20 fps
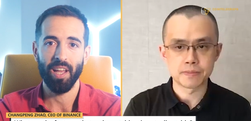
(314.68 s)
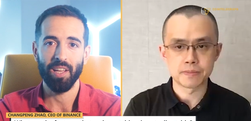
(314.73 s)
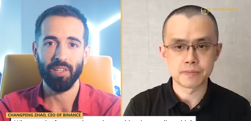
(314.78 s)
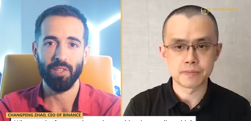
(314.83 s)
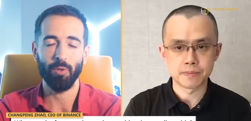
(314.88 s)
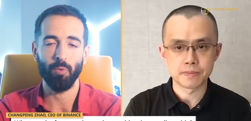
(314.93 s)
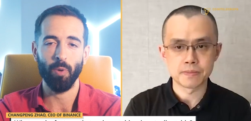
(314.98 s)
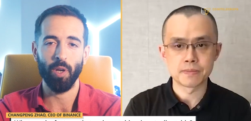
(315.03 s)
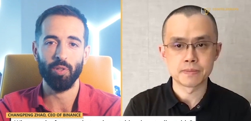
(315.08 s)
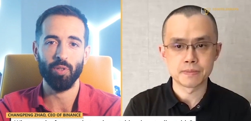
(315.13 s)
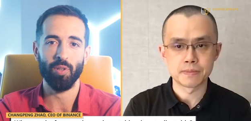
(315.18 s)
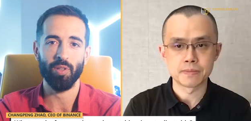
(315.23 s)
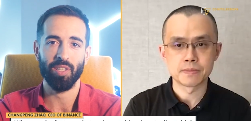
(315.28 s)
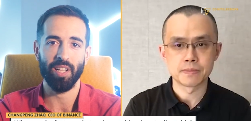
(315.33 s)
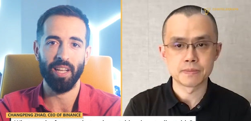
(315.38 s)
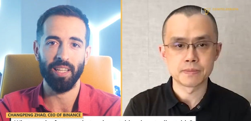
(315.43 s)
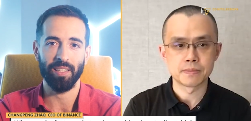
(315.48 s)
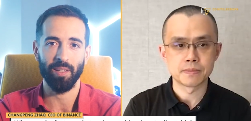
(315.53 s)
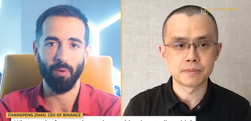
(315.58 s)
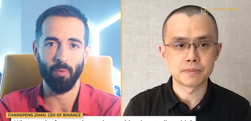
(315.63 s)
Speaker 1: situations
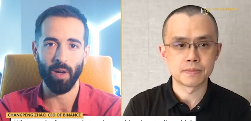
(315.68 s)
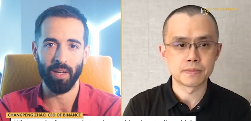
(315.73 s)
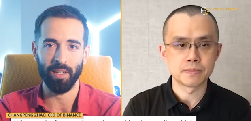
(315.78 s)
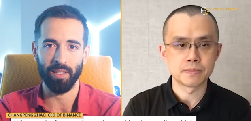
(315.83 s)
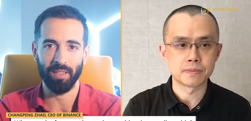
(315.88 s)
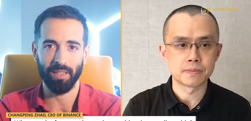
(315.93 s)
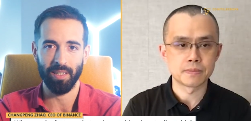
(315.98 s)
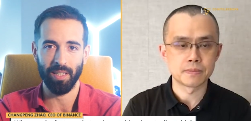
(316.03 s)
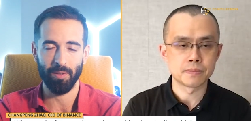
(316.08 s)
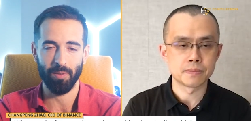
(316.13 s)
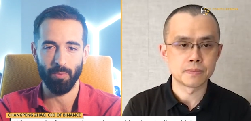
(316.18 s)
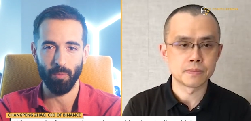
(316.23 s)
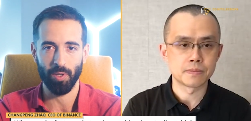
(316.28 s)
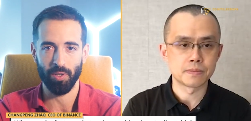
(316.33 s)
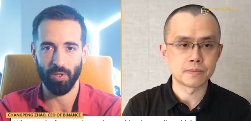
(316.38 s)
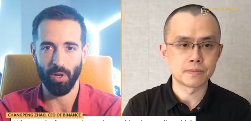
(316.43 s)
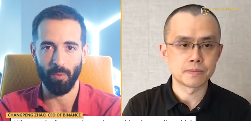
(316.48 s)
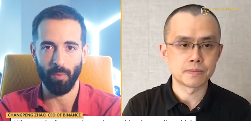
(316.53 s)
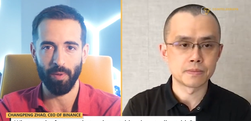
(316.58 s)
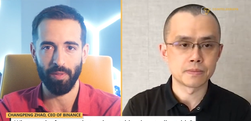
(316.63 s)
like the one that we
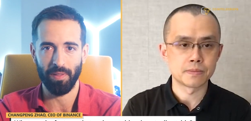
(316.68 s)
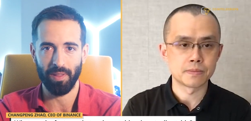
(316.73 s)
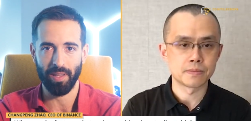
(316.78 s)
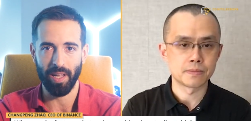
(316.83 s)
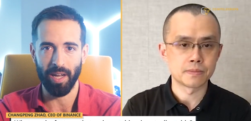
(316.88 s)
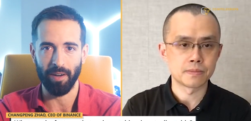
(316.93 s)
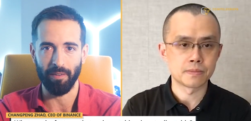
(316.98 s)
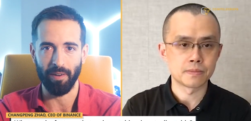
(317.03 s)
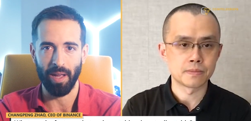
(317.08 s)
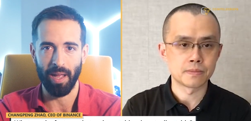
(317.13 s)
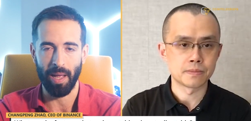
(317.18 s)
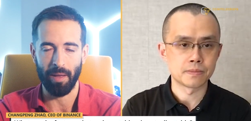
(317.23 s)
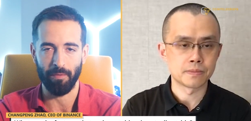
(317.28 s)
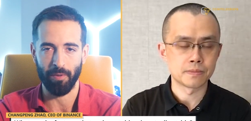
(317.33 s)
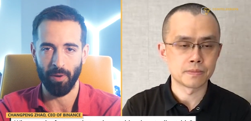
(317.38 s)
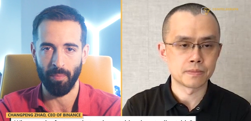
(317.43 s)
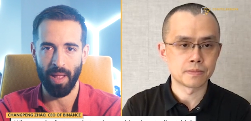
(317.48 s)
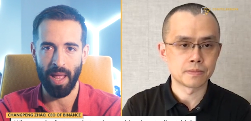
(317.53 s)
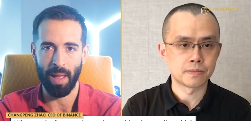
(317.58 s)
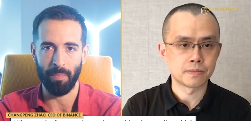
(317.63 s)
saw with Terra
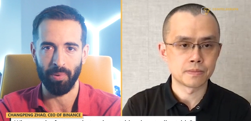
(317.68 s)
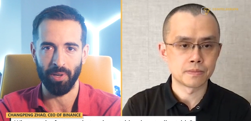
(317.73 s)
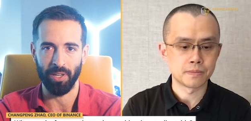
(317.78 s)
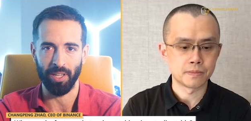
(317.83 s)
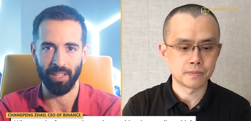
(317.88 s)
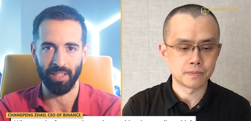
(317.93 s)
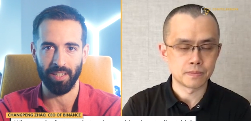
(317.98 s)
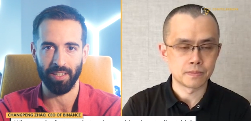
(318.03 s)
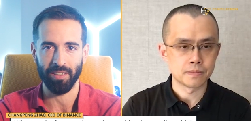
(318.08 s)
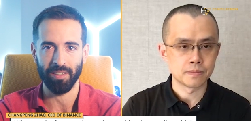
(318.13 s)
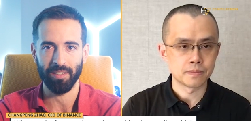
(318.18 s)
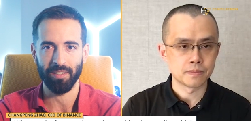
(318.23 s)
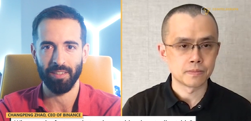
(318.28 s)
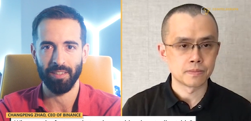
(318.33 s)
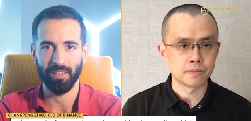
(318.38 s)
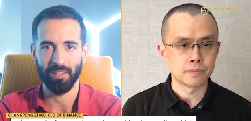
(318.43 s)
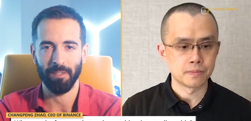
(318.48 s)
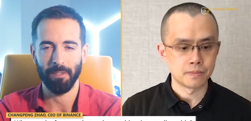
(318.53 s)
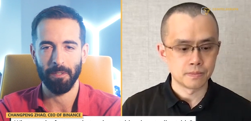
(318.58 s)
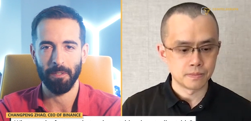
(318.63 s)
from happening.
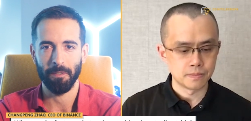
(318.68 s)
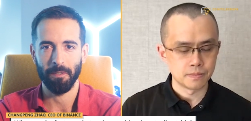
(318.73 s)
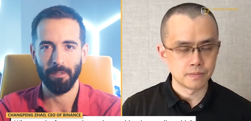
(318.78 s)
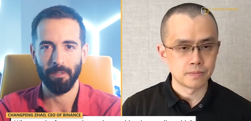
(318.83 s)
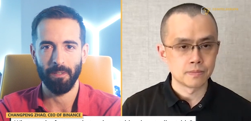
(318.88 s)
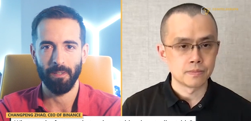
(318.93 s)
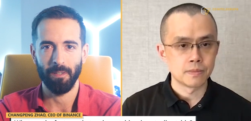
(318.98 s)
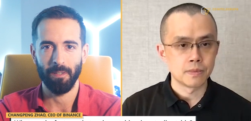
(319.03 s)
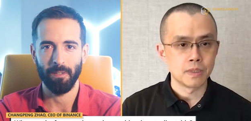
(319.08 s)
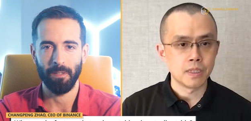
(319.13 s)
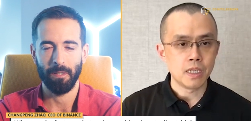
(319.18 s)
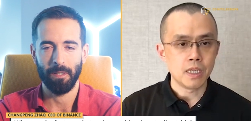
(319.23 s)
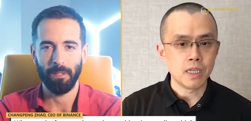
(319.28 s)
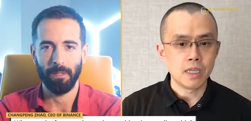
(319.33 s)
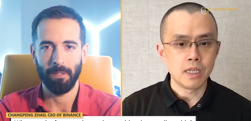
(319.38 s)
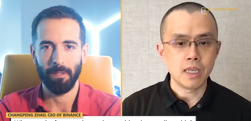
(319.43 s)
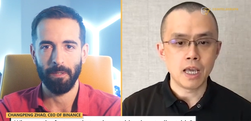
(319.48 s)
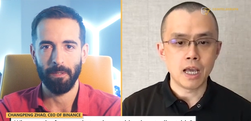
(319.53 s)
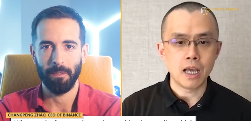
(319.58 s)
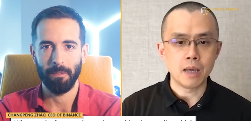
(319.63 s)

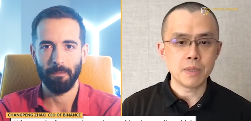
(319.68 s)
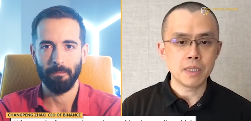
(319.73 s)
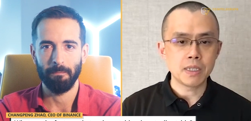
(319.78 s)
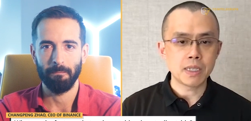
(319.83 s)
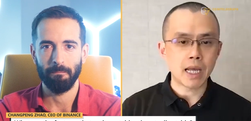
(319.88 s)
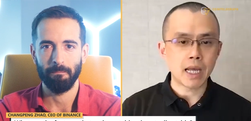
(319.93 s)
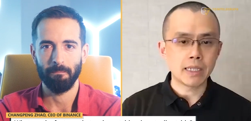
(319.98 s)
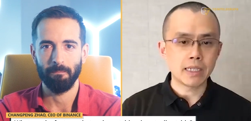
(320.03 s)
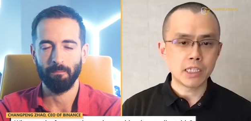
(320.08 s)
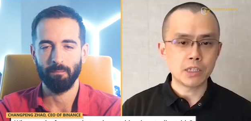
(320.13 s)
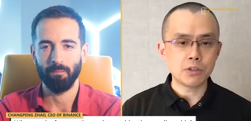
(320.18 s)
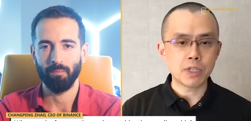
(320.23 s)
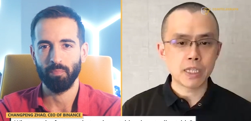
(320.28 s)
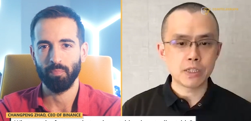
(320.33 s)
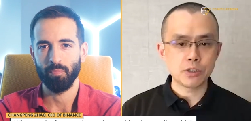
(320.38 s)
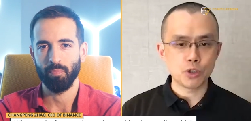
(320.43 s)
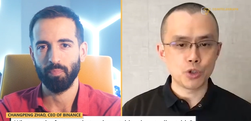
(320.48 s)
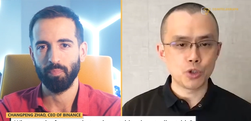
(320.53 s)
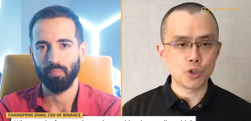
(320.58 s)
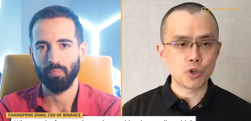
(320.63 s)
Yeah, I mean,
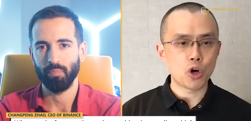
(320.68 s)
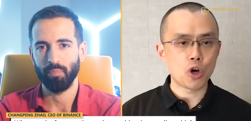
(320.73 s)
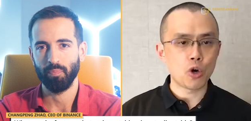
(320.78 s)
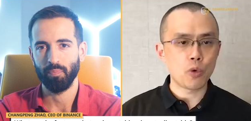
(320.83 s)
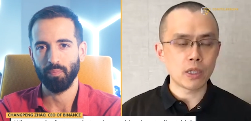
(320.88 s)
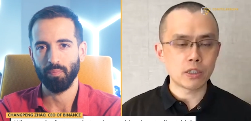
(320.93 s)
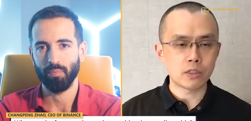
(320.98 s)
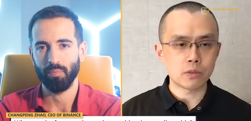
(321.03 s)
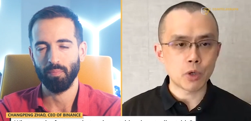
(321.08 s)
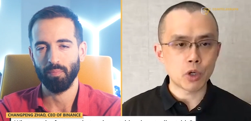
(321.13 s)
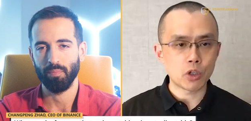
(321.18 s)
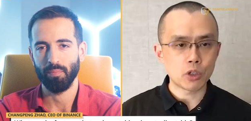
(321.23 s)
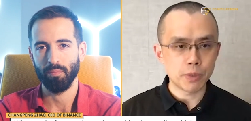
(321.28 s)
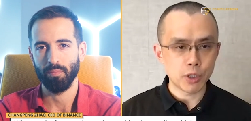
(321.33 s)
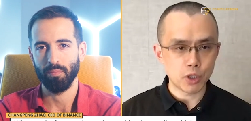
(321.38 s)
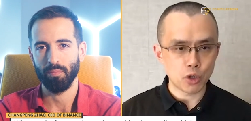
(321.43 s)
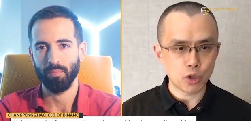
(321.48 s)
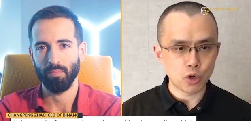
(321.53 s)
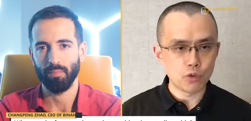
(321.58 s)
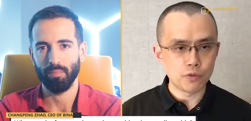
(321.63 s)
Speaker 2: ideally, you always want to be
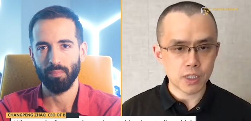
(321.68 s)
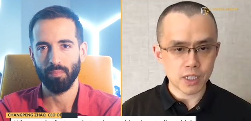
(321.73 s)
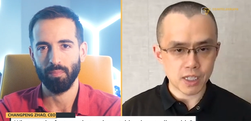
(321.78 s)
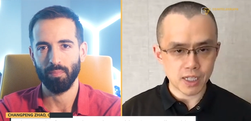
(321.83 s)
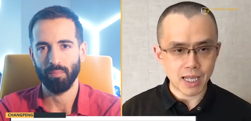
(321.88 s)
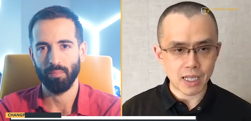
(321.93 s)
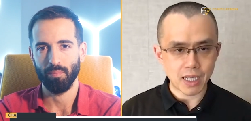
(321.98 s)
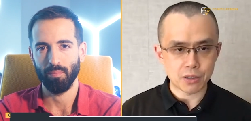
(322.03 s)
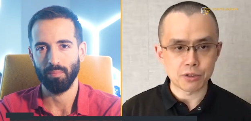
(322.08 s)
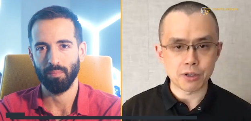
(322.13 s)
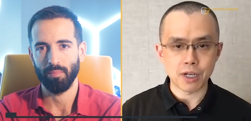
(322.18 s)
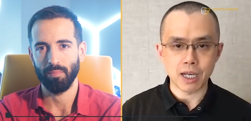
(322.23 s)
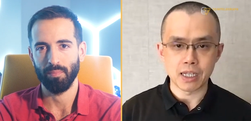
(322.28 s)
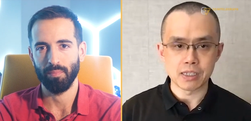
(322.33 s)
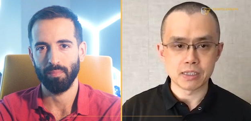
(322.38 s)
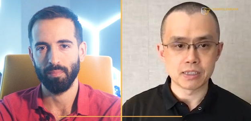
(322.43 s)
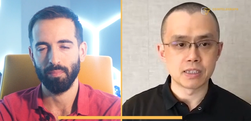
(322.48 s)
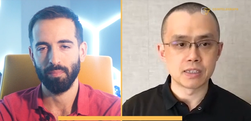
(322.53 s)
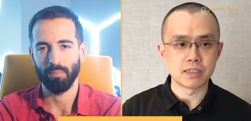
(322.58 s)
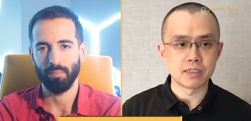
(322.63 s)

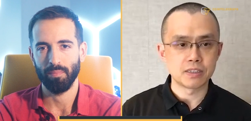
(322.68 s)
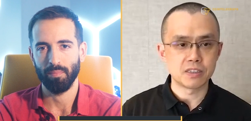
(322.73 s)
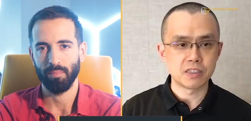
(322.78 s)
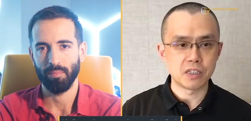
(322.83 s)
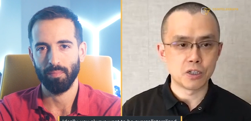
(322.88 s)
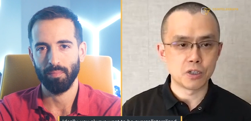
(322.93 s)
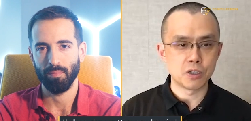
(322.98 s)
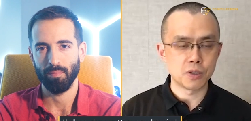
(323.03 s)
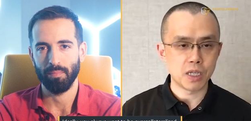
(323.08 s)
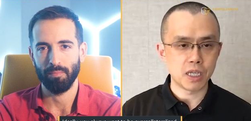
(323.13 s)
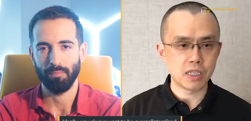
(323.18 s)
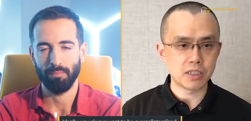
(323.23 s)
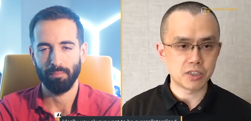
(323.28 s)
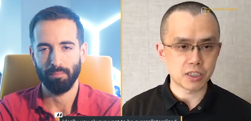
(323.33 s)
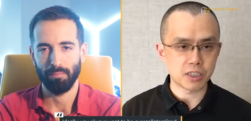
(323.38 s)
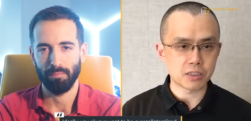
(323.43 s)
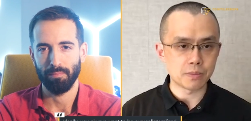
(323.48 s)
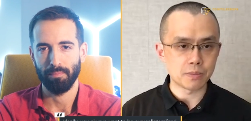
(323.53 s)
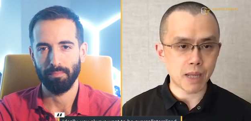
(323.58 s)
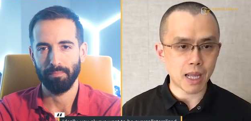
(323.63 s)
over-collateralized. So it's
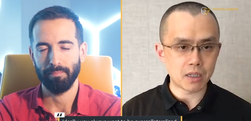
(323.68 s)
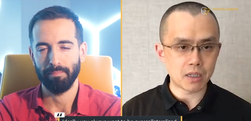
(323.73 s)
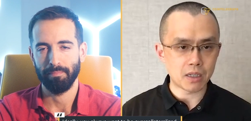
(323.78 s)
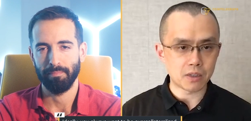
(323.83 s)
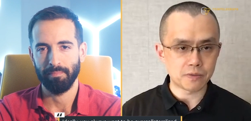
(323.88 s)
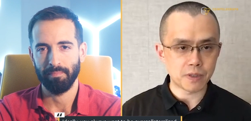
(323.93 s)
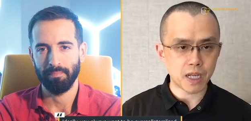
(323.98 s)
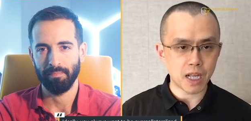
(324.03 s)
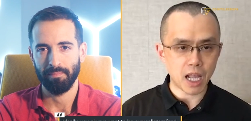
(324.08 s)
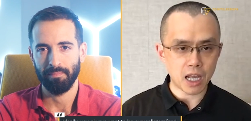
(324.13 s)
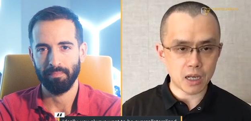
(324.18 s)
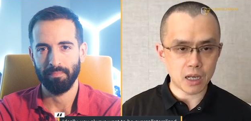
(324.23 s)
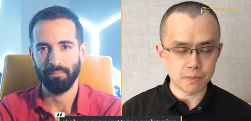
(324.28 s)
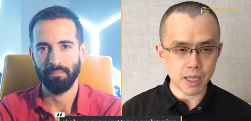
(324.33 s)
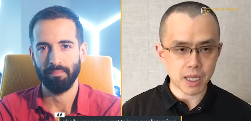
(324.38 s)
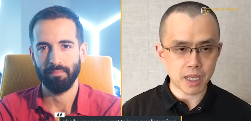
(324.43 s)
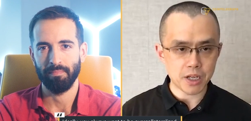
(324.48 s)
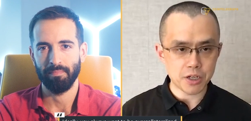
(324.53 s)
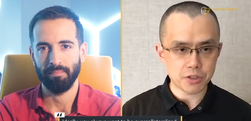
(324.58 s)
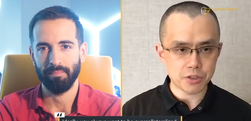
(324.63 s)
just a matter of how
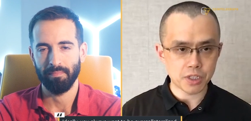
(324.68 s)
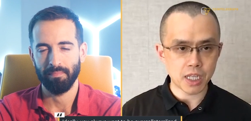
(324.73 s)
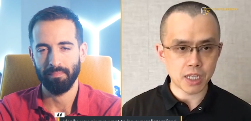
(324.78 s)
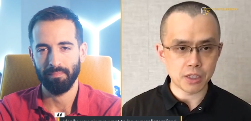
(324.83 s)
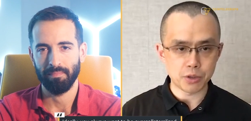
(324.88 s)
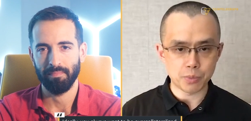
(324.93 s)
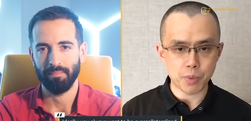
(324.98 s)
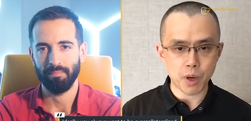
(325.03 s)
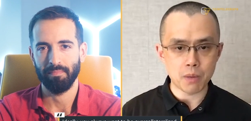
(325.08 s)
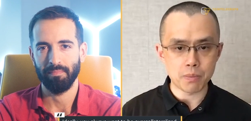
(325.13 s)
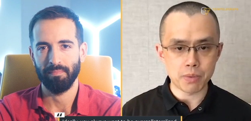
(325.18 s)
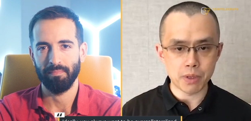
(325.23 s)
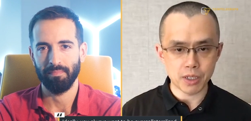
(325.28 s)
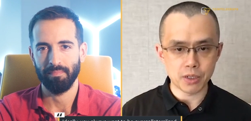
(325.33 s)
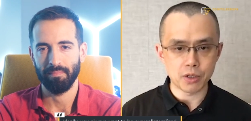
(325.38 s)
making sure that you're properly